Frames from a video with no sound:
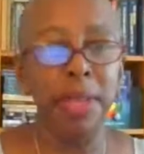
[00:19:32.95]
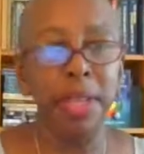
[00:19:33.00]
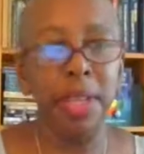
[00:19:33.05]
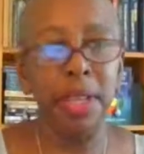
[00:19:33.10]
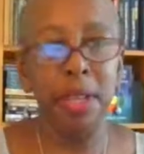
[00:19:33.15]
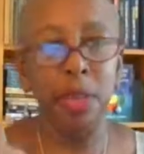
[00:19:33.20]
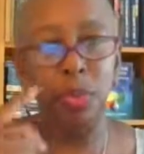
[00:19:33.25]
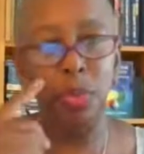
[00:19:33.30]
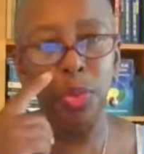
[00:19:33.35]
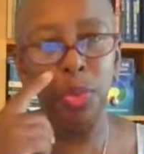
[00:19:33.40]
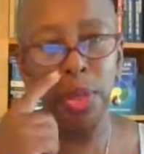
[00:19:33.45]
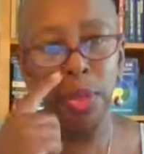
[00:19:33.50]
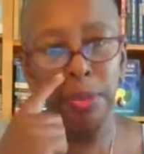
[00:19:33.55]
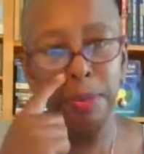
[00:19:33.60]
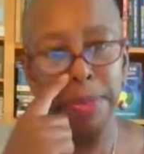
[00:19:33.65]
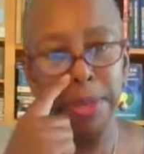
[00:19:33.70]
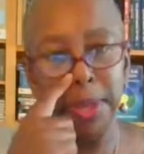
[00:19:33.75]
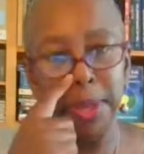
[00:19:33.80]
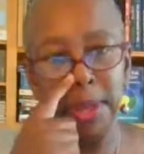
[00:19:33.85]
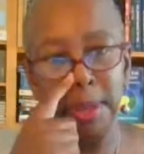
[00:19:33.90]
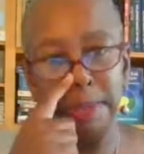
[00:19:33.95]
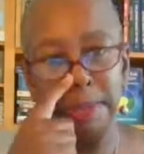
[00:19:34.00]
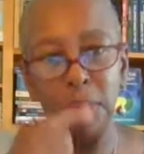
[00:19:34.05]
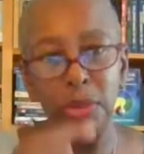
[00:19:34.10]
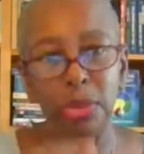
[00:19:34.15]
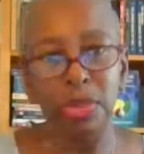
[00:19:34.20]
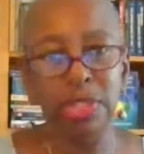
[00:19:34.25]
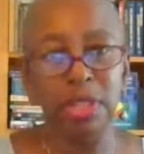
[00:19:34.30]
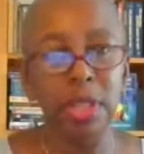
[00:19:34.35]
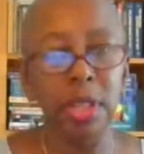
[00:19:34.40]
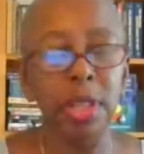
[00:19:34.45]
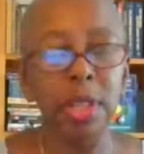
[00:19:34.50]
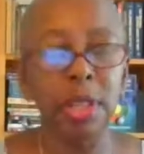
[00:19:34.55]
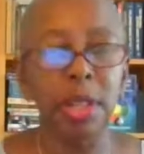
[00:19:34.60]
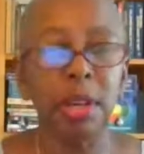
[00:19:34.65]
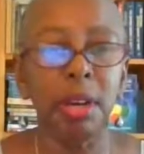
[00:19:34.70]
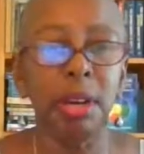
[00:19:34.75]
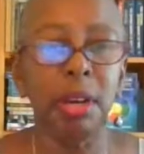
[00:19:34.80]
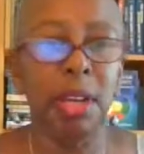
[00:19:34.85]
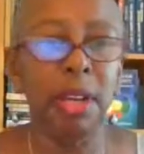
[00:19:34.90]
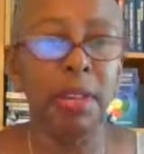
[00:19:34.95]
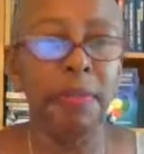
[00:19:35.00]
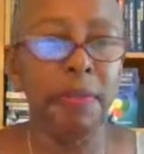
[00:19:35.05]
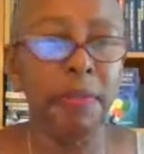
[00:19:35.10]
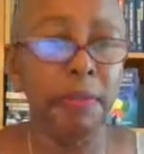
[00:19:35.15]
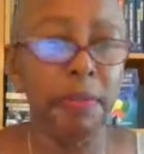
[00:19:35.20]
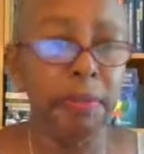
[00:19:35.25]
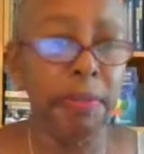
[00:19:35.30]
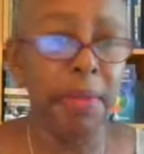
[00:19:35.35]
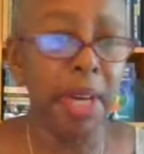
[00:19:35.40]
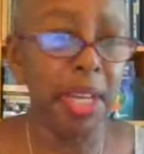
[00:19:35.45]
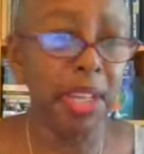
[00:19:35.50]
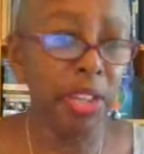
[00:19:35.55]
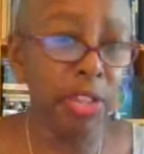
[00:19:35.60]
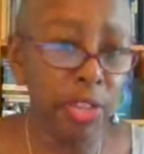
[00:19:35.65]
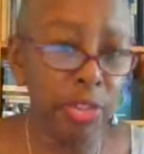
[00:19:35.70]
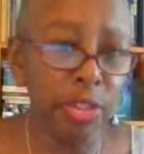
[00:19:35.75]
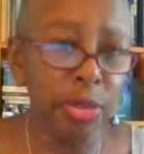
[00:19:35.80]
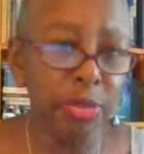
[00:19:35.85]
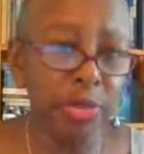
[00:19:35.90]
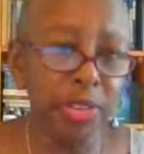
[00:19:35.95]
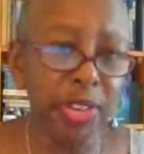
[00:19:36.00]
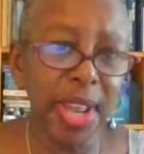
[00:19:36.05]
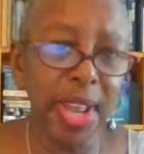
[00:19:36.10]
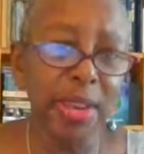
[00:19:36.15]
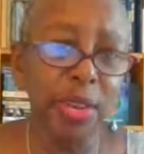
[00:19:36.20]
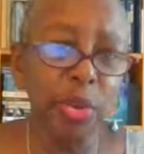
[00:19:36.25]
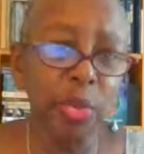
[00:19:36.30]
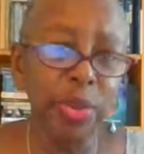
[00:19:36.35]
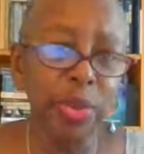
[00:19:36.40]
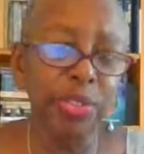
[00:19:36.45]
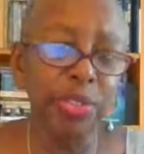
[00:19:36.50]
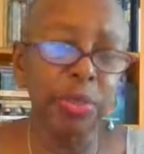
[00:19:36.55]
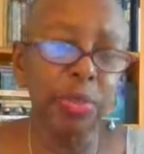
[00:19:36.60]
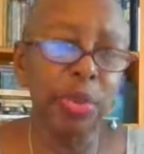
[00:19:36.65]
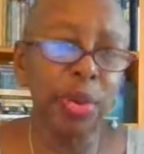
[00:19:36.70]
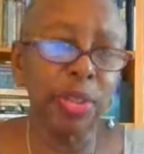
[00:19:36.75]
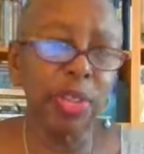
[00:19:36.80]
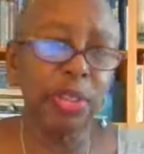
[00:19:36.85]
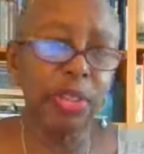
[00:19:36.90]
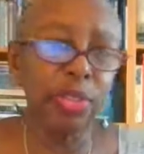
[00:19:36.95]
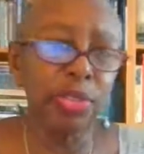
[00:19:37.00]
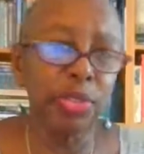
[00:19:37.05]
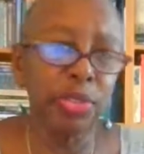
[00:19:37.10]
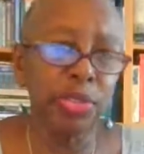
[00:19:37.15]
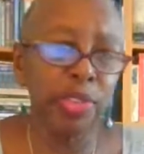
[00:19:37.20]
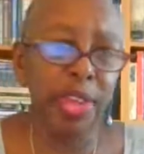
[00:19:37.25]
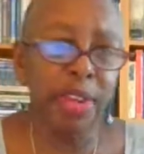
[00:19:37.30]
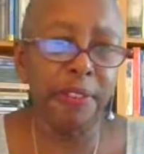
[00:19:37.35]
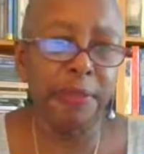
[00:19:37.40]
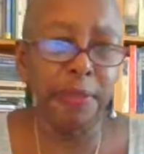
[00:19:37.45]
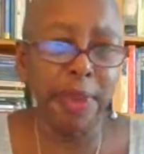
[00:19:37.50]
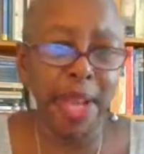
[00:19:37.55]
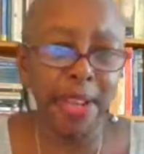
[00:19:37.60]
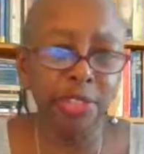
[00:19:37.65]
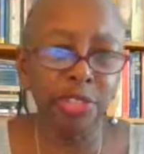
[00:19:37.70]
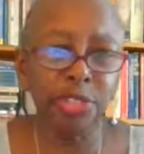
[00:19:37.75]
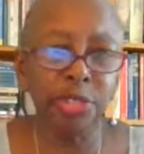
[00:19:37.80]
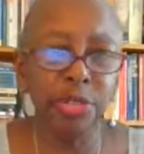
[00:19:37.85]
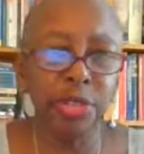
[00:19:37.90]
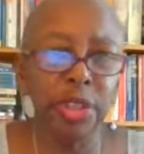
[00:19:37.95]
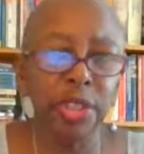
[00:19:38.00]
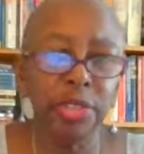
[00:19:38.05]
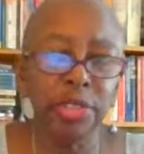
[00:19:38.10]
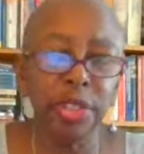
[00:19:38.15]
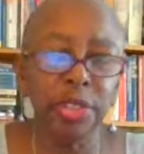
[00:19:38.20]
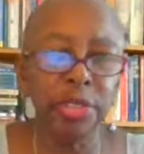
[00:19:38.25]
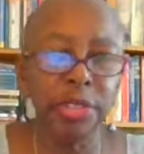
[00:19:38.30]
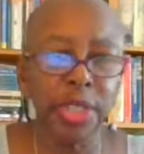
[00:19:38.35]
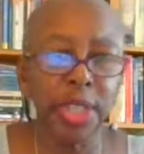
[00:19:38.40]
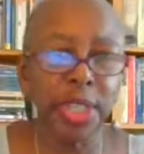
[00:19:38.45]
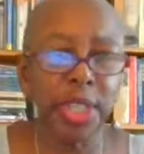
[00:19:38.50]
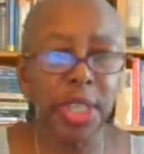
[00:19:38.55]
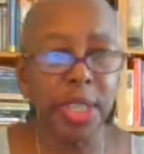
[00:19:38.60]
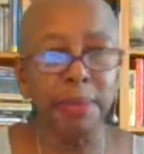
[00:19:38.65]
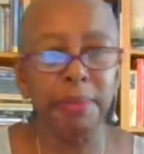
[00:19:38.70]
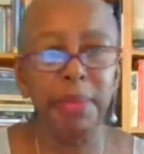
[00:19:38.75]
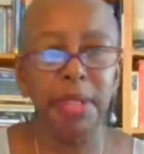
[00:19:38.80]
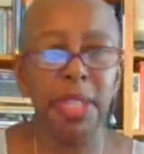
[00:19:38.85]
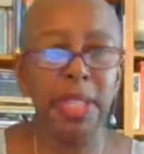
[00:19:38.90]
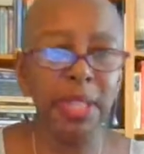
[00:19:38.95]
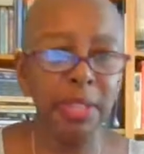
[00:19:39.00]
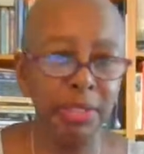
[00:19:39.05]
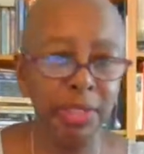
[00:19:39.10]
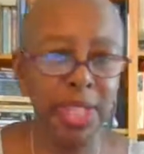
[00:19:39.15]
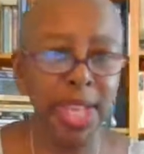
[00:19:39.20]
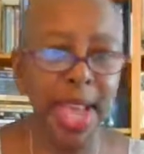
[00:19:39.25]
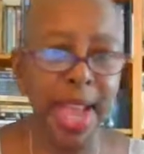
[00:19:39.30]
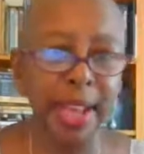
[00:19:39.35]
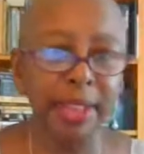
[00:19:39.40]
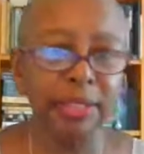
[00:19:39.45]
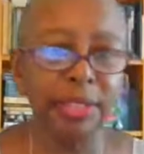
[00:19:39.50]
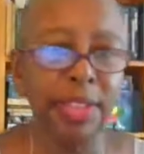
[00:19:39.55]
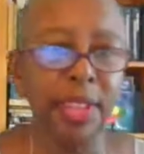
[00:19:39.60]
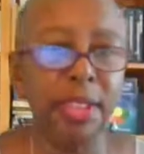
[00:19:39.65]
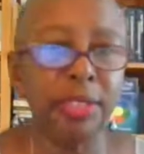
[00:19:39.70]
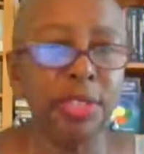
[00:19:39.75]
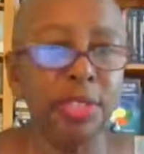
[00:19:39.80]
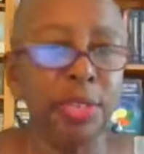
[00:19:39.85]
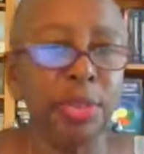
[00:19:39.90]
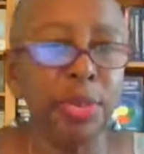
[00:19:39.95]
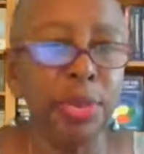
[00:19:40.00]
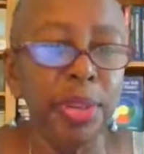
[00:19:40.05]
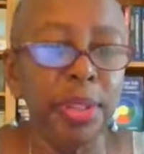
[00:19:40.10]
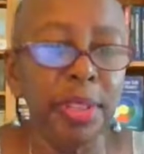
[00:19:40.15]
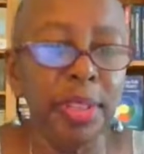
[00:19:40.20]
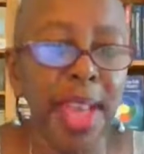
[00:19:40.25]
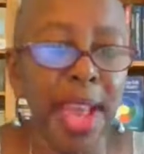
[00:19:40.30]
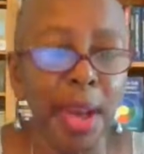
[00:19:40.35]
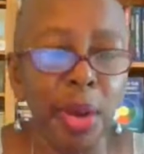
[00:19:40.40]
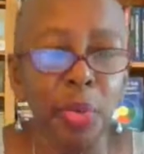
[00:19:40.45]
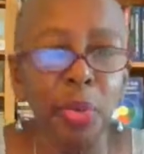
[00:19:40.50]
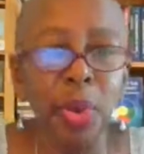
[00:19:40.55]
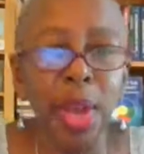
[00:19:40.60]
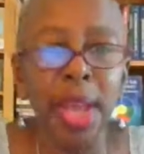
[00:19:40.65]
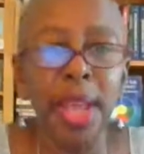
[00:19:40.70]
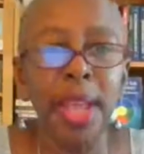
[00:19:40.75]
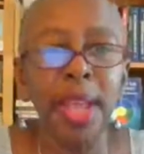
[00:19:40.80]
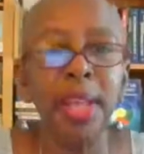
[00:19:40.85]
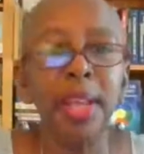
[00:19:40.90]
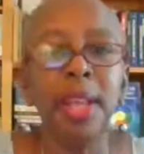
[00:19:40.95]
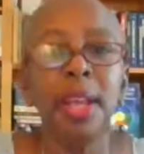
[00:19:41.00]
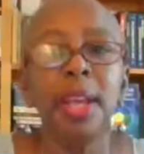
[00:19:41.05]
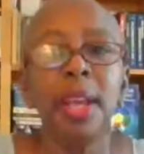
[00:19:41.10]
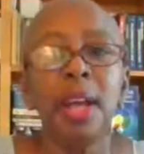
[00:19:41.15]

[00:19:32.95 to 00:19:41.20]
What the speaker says: It will be posted on my YouTube channel, Wisdom Walk to Self Mastery, so you can get easy access to it that way.